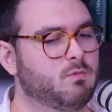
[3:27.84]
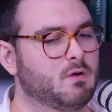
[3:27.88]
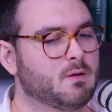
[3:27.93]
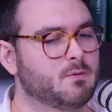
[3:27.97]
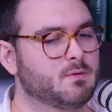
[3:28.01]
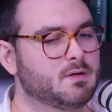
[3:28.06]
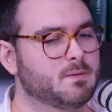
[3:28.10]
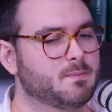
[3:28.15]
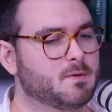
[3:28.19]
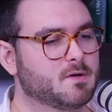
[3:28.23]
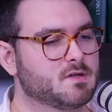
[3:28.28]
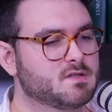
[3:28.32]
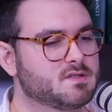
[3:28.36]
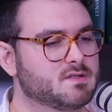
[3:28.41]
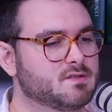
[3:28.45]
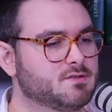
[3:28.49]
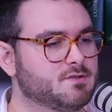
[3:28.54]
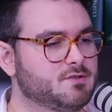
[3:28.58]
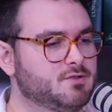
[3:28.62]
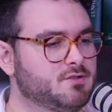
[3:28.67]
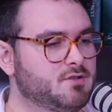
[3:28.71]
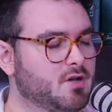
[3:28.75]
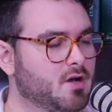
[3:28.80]
where would a
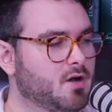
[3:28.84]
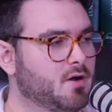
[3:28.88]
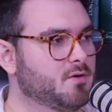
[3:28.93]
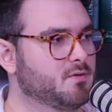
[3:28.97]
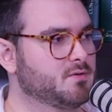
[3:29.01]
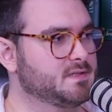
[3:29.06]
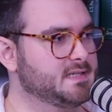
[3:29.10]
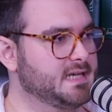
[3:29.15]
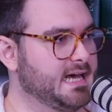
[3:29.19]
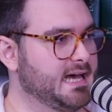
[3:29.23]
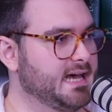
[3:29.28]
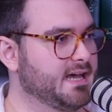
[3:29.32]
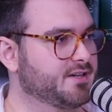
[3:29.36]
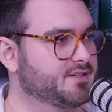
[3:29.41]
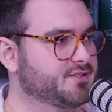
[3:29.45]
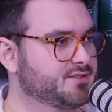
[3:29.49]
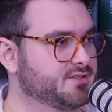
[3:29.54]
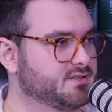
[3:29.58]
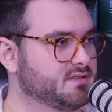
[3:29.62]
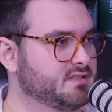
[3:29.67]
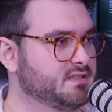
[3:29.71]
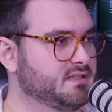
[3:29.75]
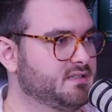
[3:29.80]
person go to
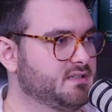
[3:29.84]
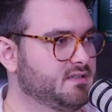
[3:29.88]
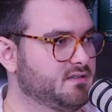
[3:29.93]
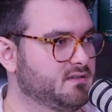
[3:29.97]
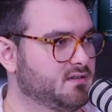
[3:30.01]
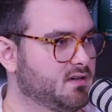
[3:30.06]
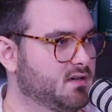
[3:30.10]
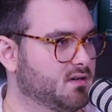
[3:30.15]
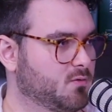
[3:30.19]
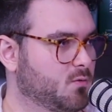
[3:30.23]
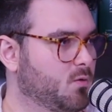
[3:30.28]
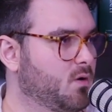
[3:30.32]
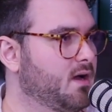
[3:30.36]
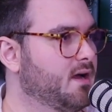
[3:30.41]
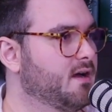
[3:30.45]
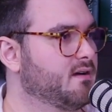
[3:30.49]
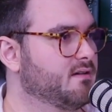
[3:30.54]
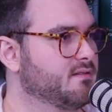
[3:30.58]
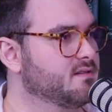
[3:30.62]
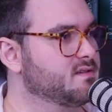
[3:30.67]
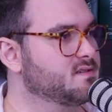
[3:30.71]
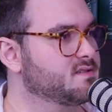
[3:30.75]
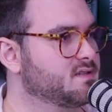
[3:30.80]
actually
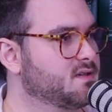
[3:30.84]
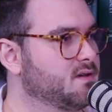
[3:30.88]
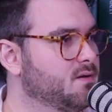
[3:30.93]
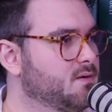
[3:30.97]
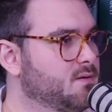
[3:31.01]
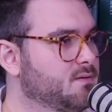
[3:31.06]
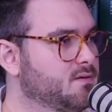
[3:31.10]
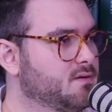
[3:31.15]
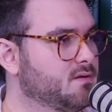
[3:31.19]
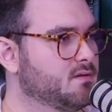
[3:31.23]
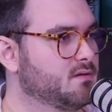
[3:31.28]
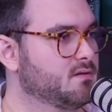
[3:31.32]
acquire this code?